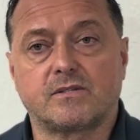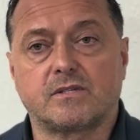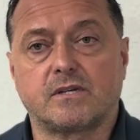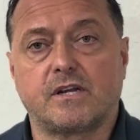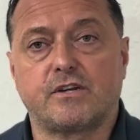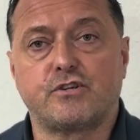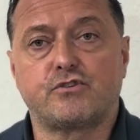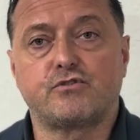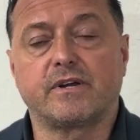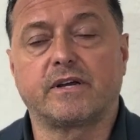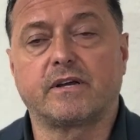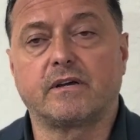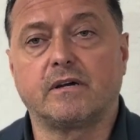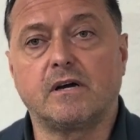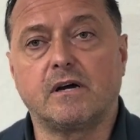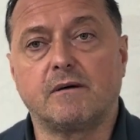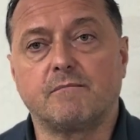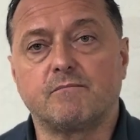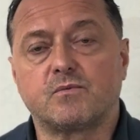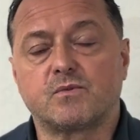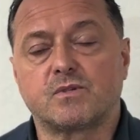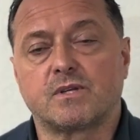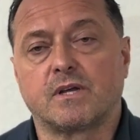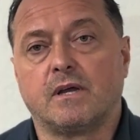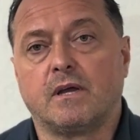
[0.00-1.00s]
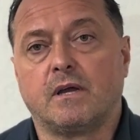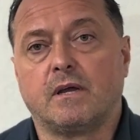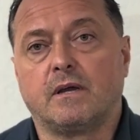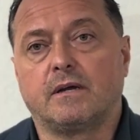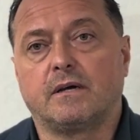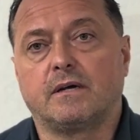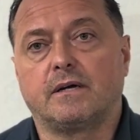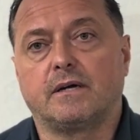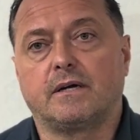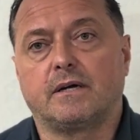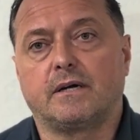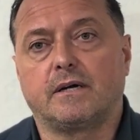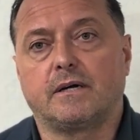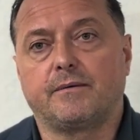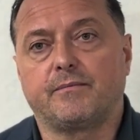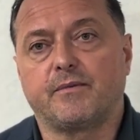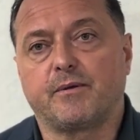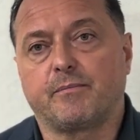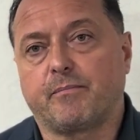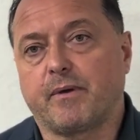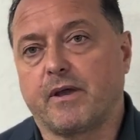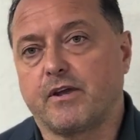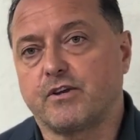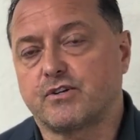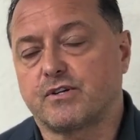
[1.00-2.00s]
surgery comes,
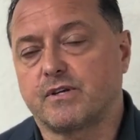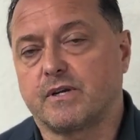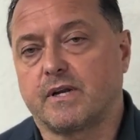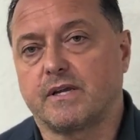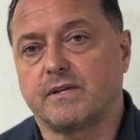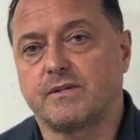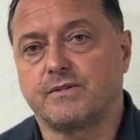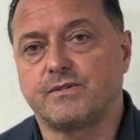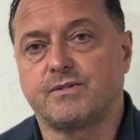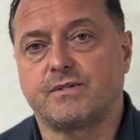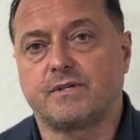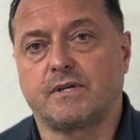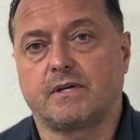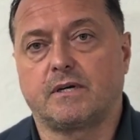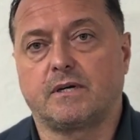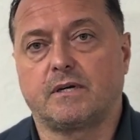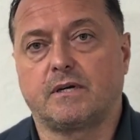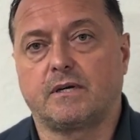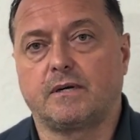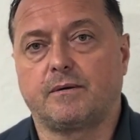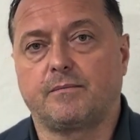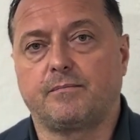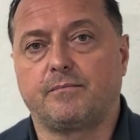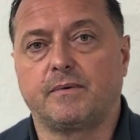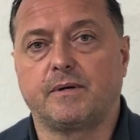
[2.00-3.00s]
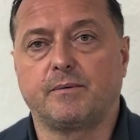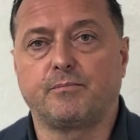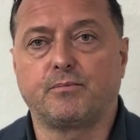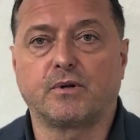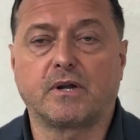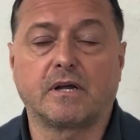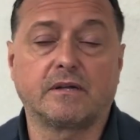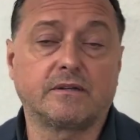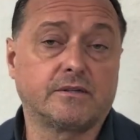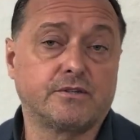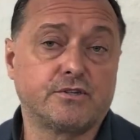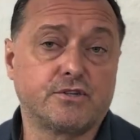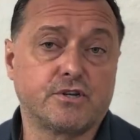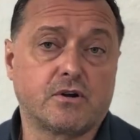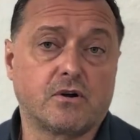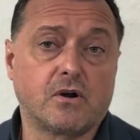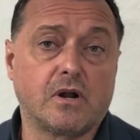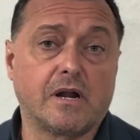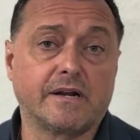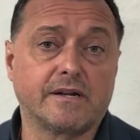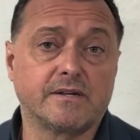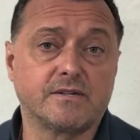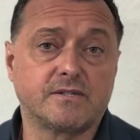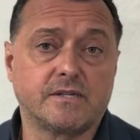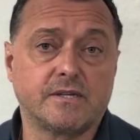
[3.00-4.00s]
the patient is put under
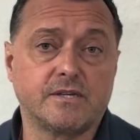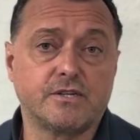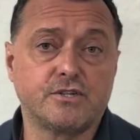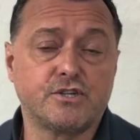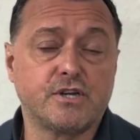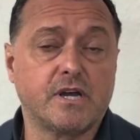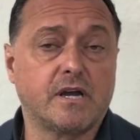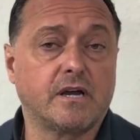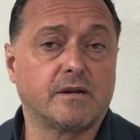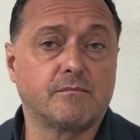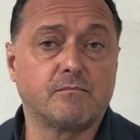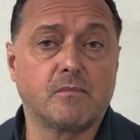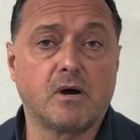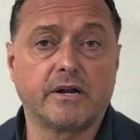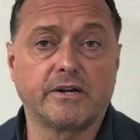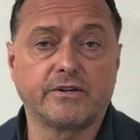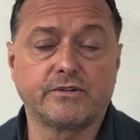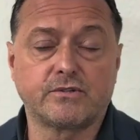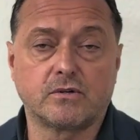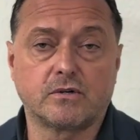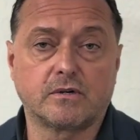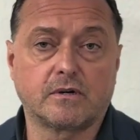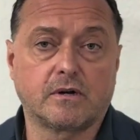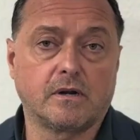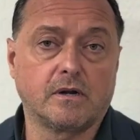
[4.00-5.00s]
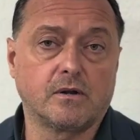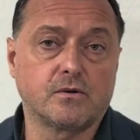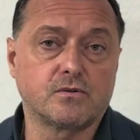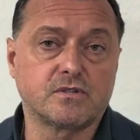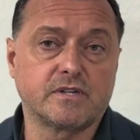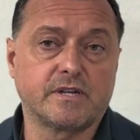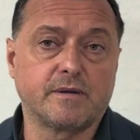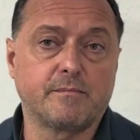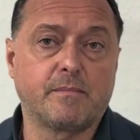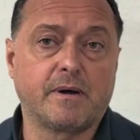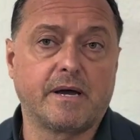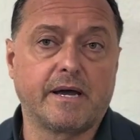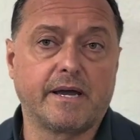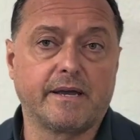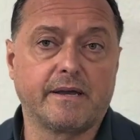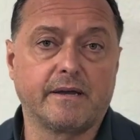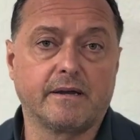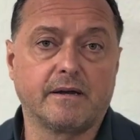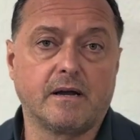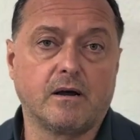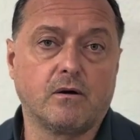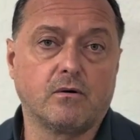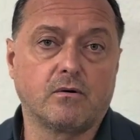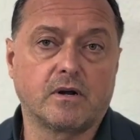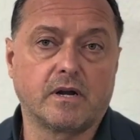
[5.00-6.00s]
general anesthesia and monitored closely by
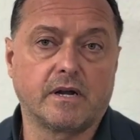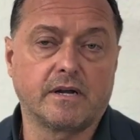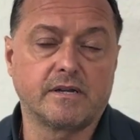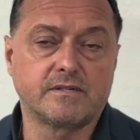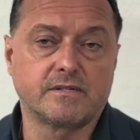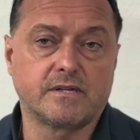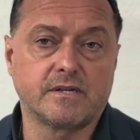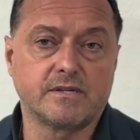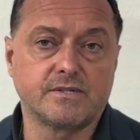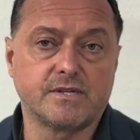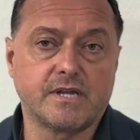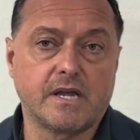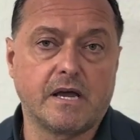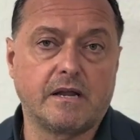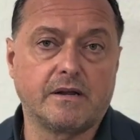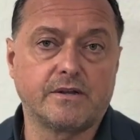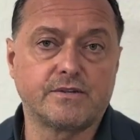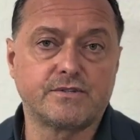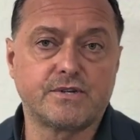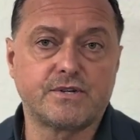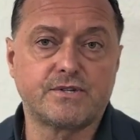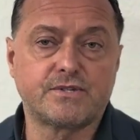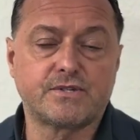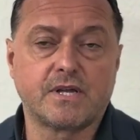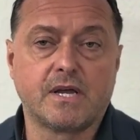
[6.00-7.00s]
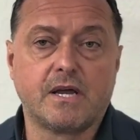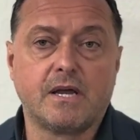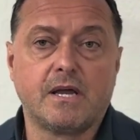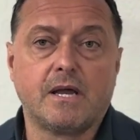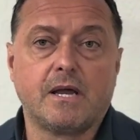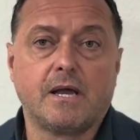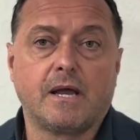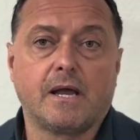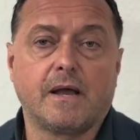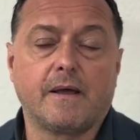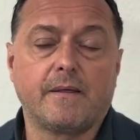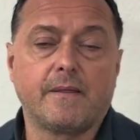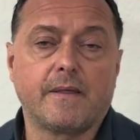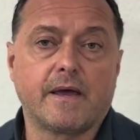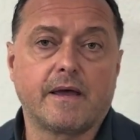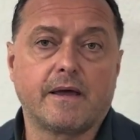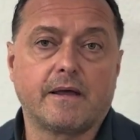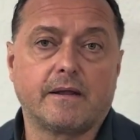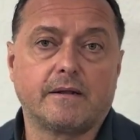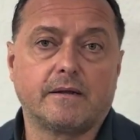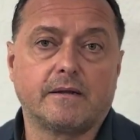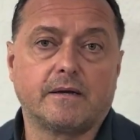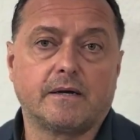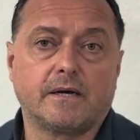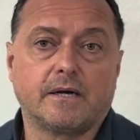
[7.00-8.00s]
our anesthesiologist. And
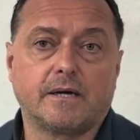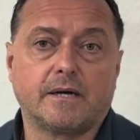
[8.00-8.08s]
then